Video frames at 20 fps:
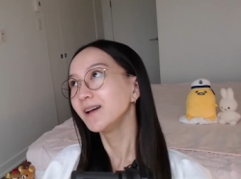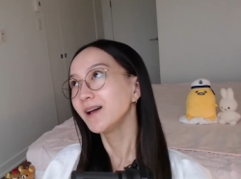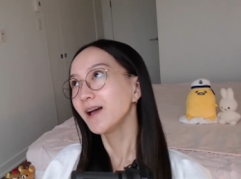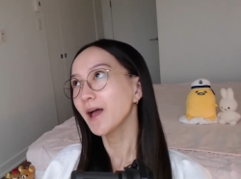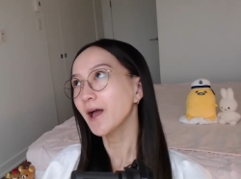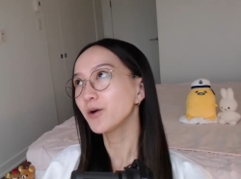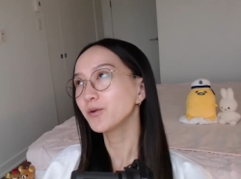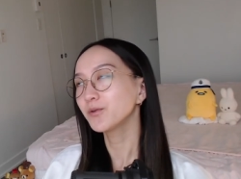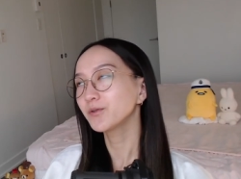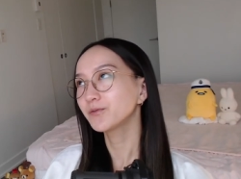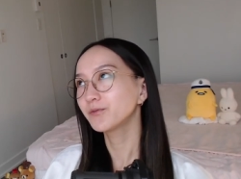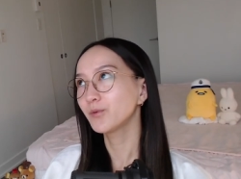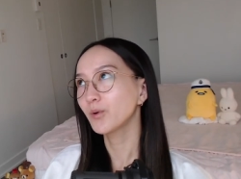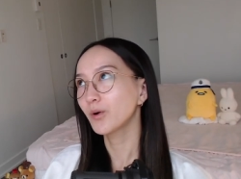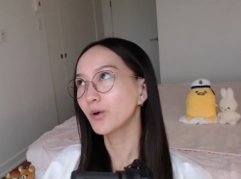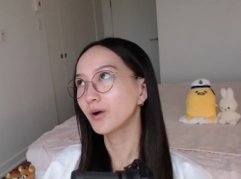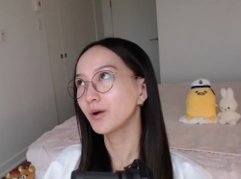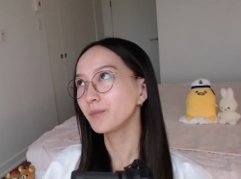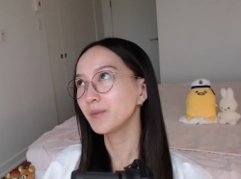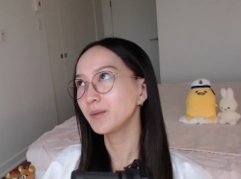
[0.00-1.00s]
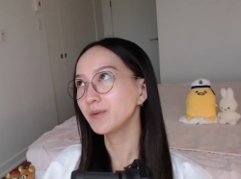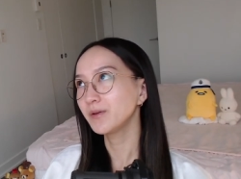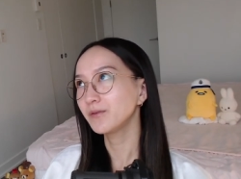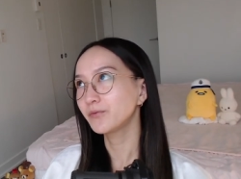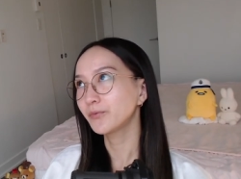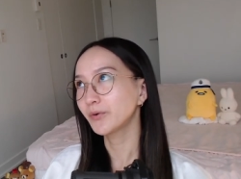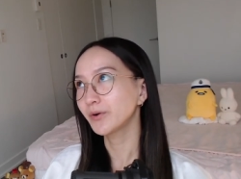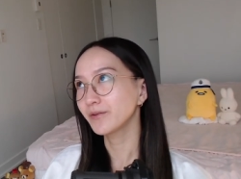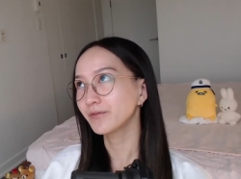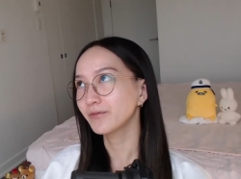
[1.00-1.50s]
out for maybe
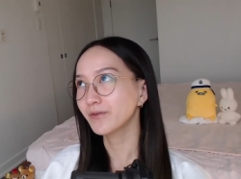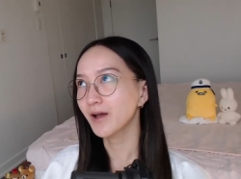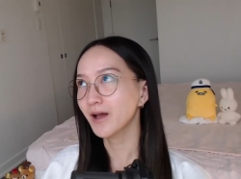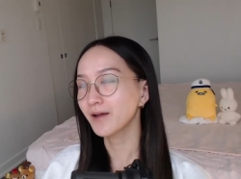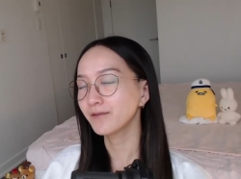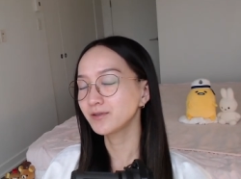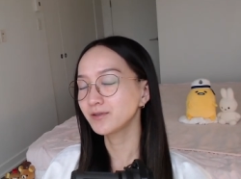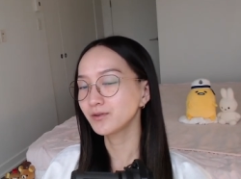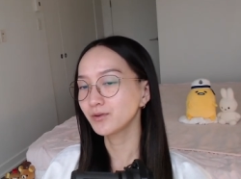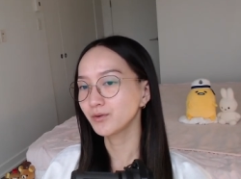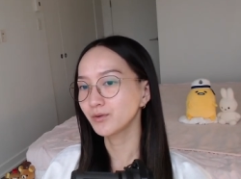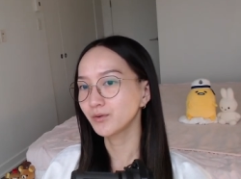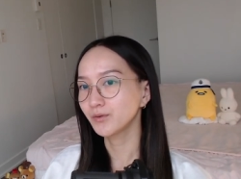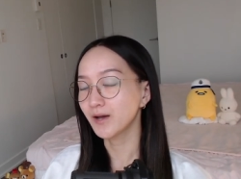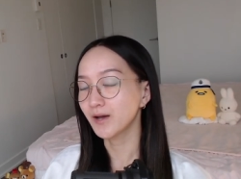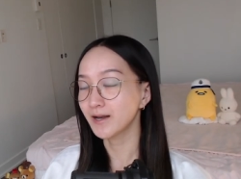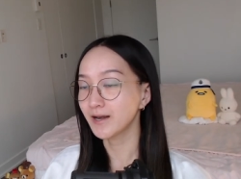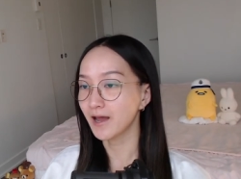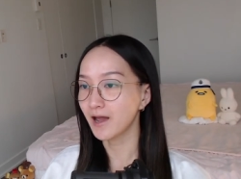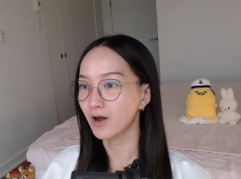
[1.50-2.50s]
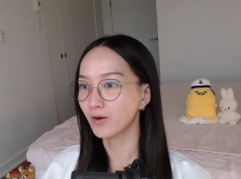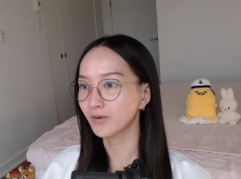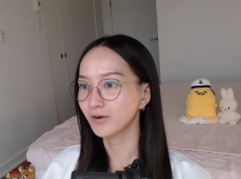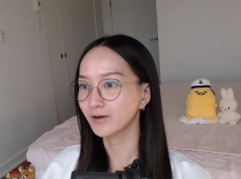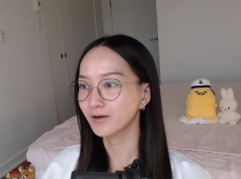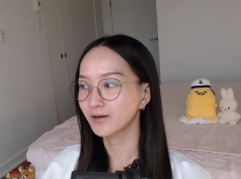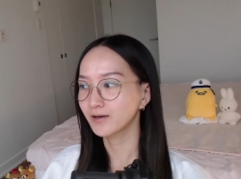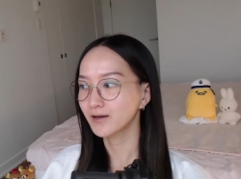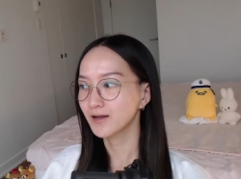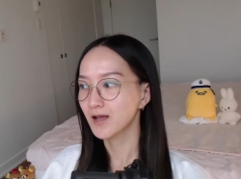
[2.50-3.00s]
45 to an
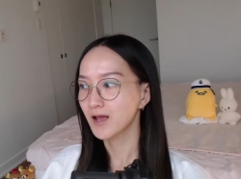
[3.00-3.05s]
hour